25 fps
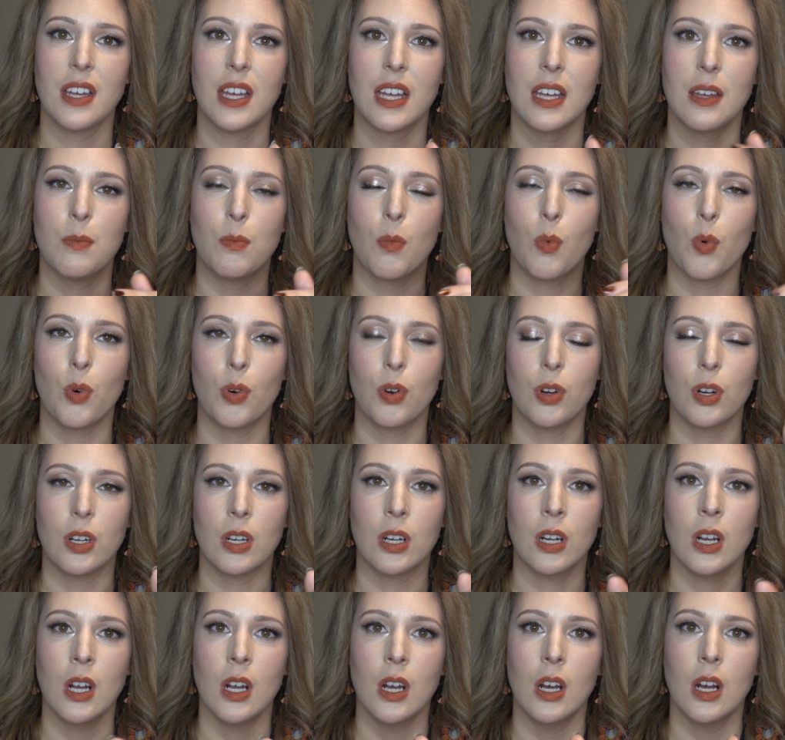a
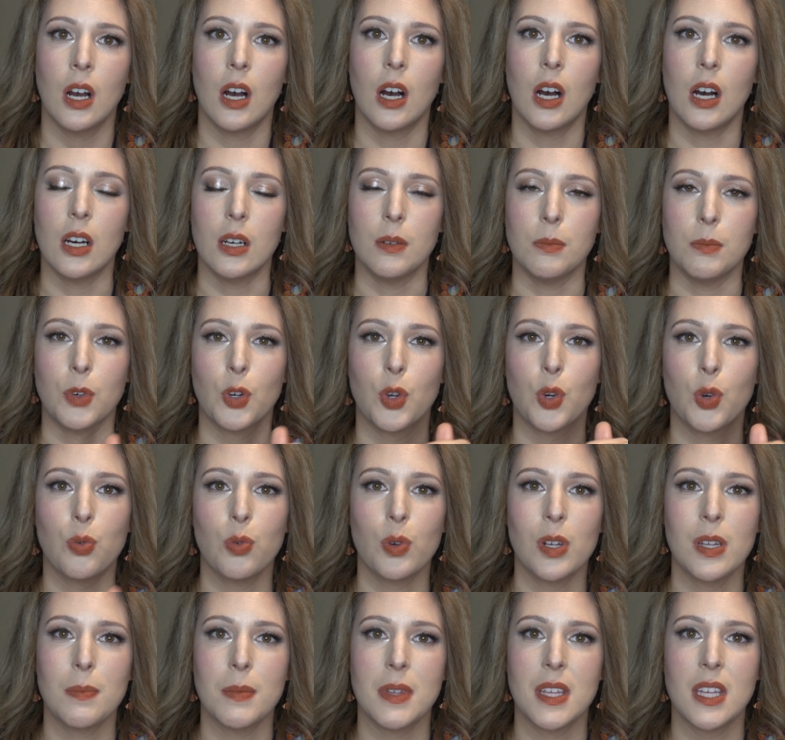more
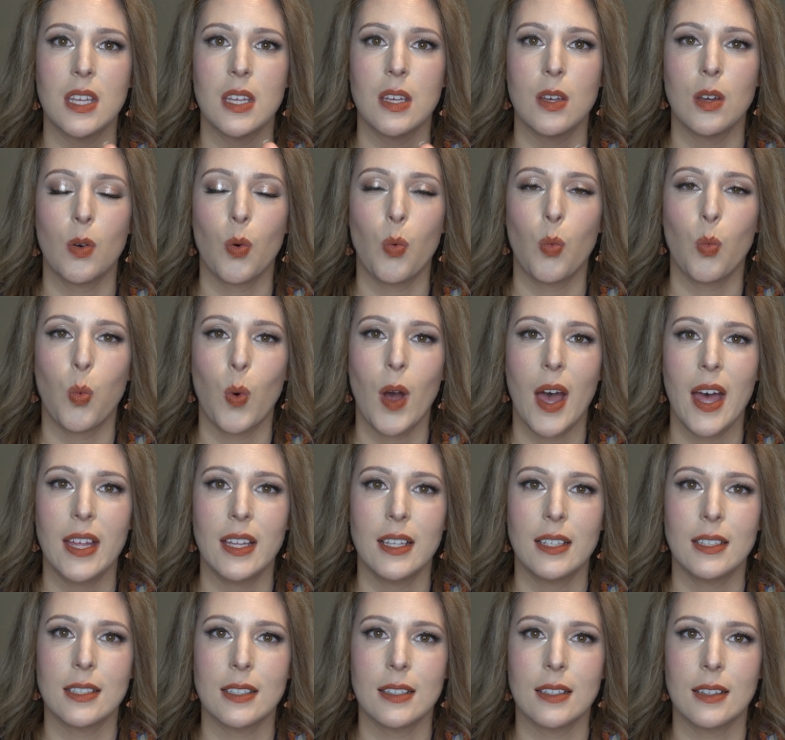creamy,
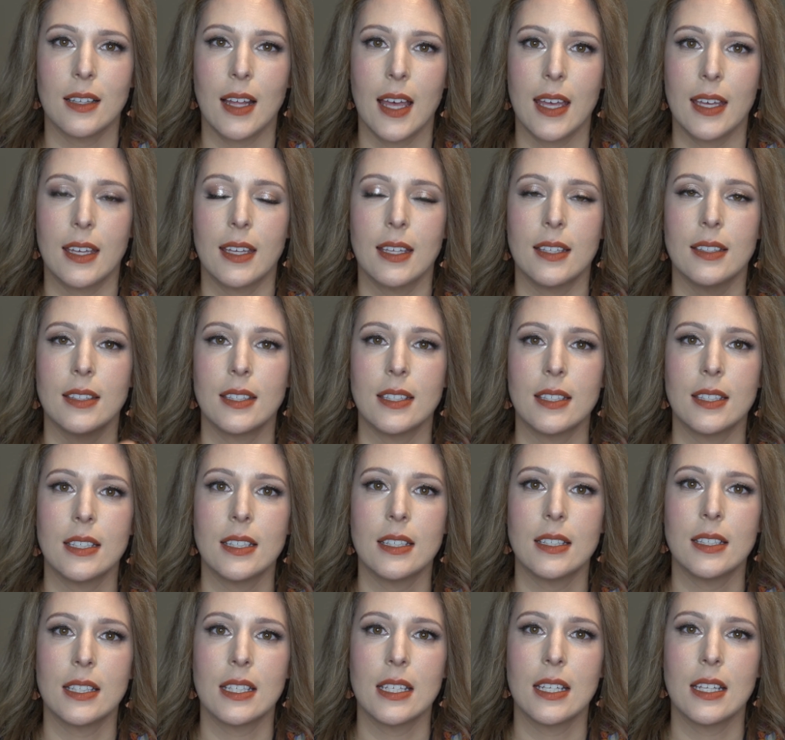wet like
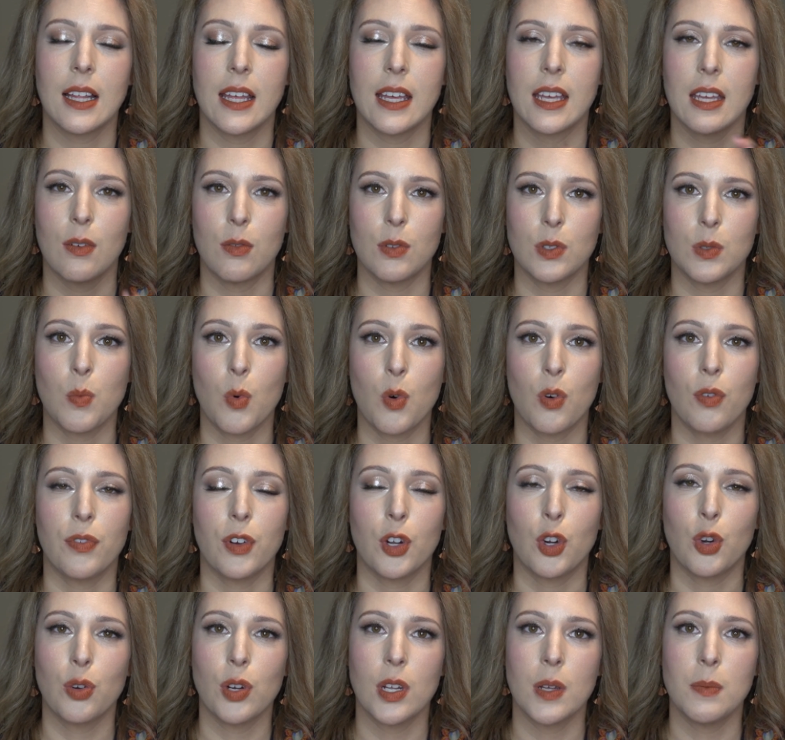consistency, like it was more of a
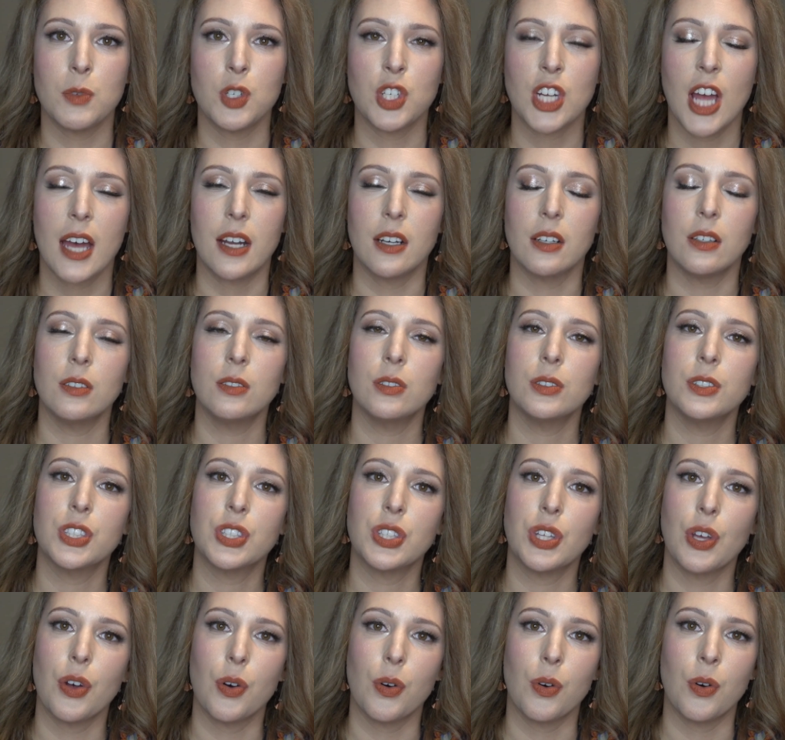cream shadow.
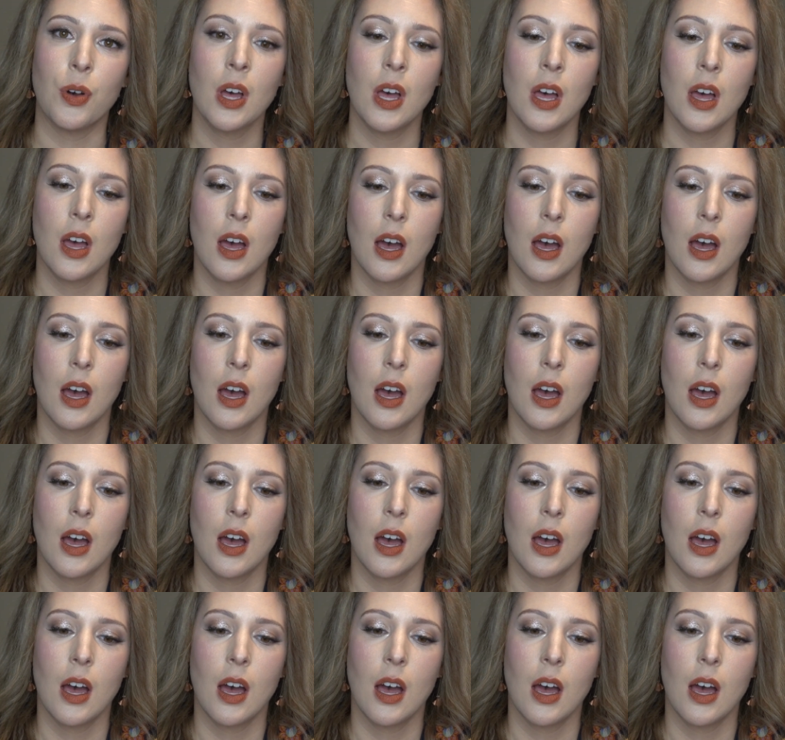So